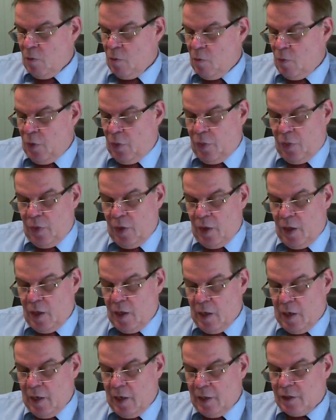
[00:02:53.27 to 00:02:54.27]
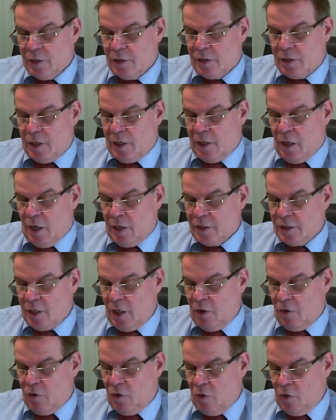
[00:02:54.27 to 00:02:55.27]
with the letters that I
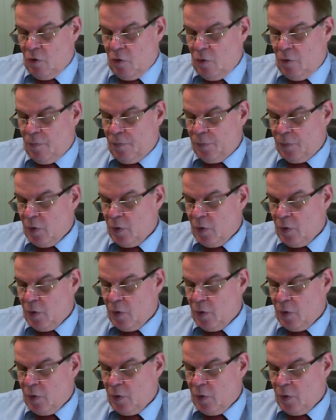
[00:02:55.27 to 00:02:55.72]
sent to you.